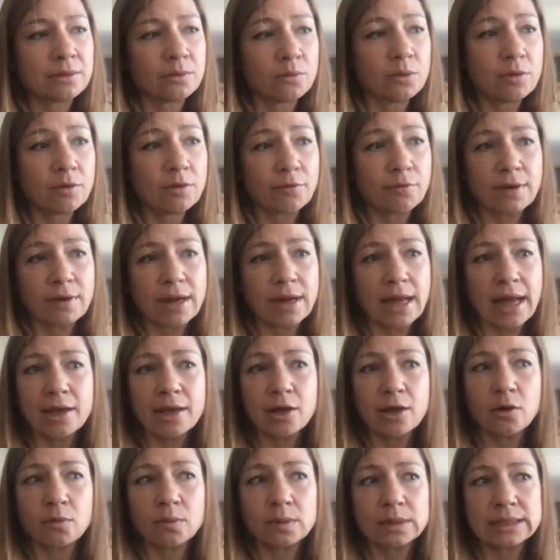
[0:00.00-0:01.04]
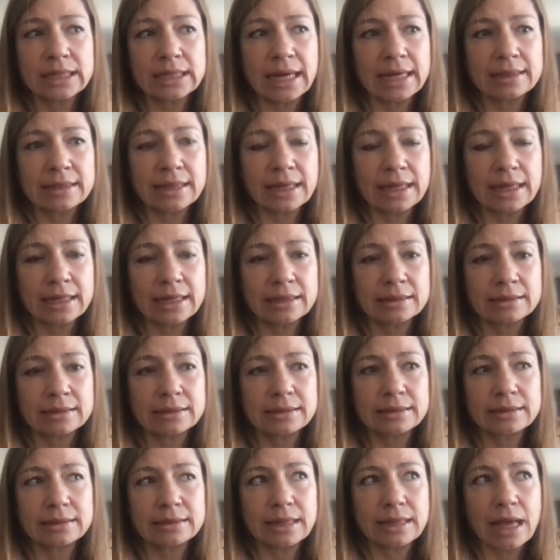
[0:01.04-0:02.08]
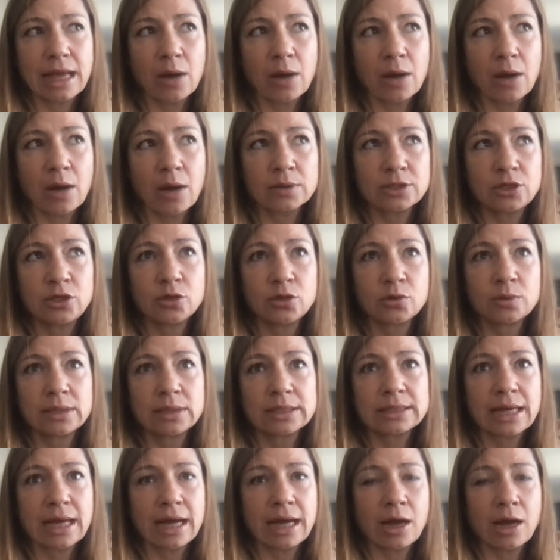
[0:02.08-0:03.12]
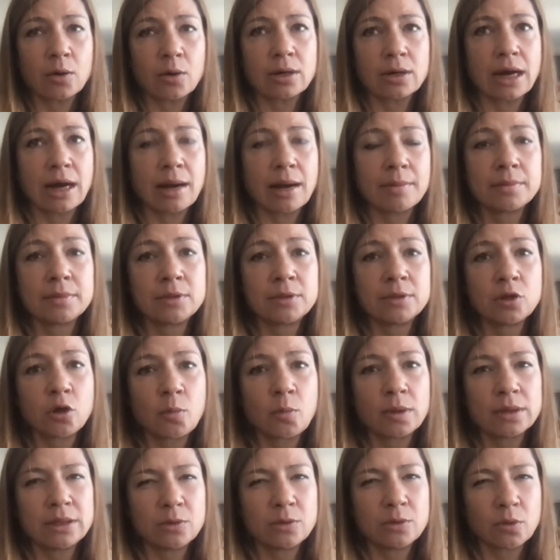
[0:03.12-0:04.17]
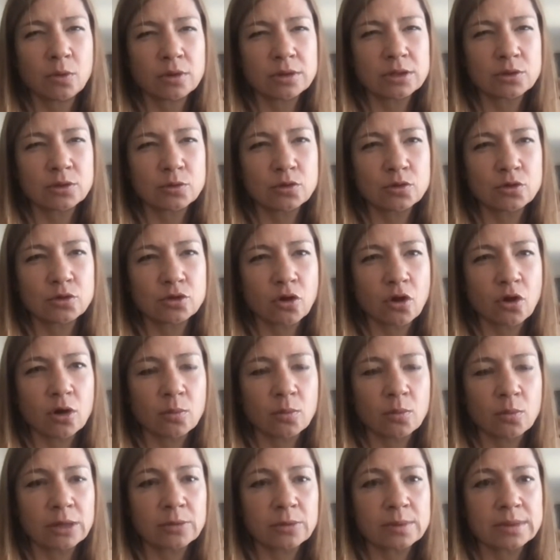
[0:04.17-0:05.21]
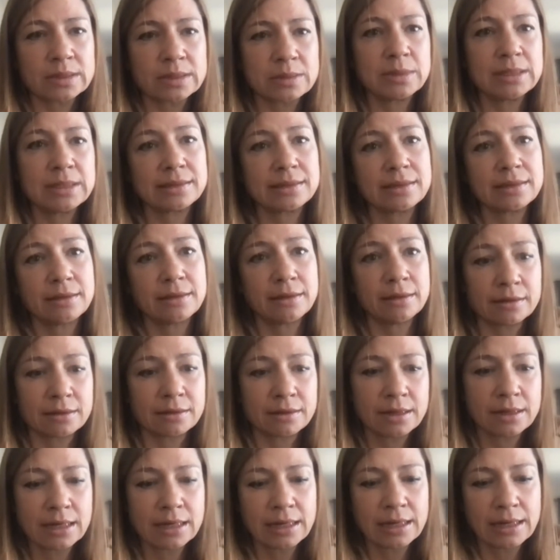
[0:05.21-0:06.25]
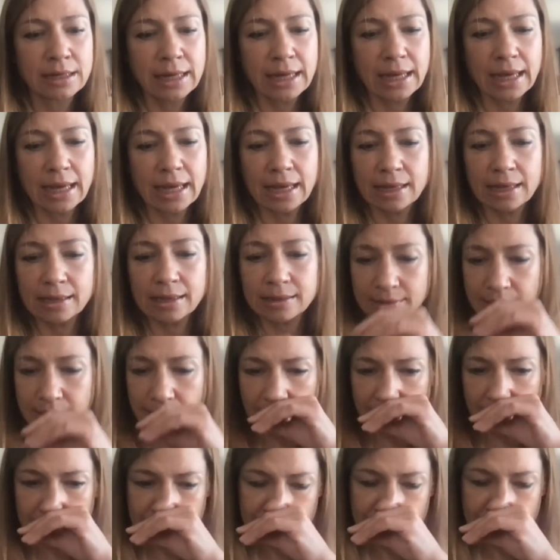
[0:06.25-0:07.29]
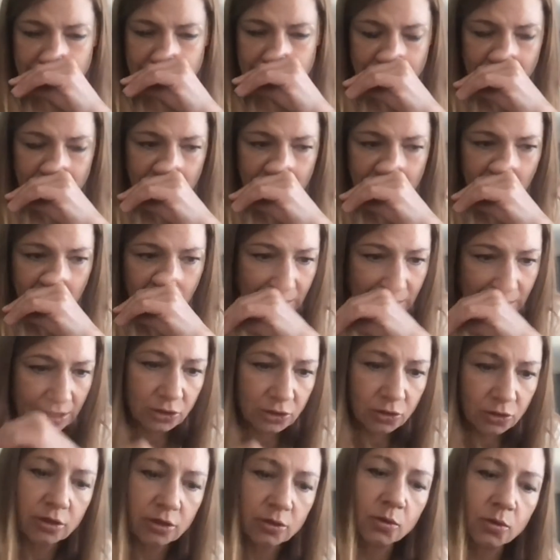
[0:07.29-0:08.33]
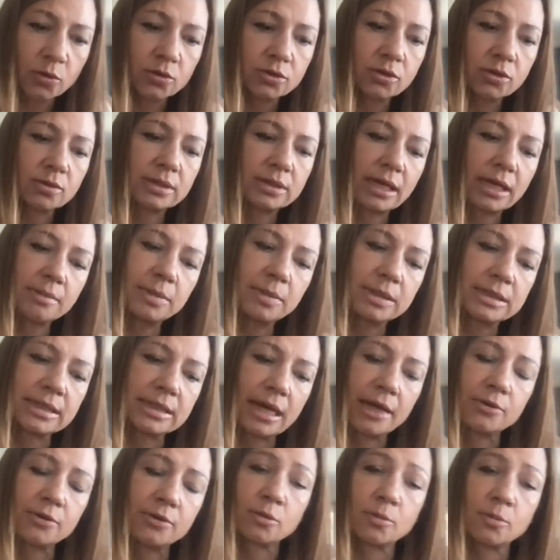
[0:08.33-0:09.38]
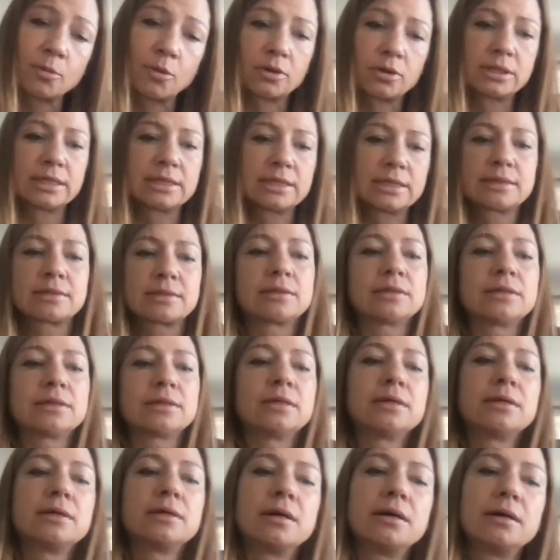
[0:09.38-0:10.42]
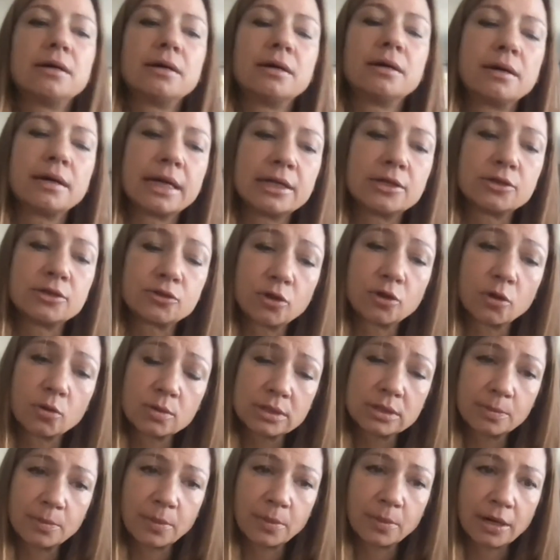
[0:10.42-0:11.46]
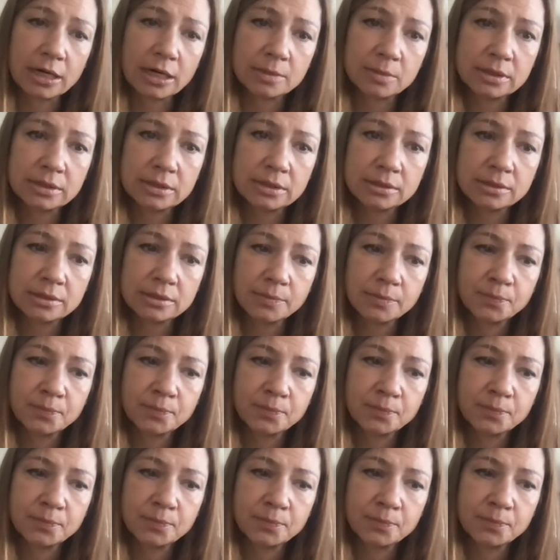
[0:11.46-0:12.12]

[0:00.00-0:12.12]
We were flying over that, and I was curious, how come nobody wants to join? What was missing here? And I needed, when I joined also then, beside robotics and drones department,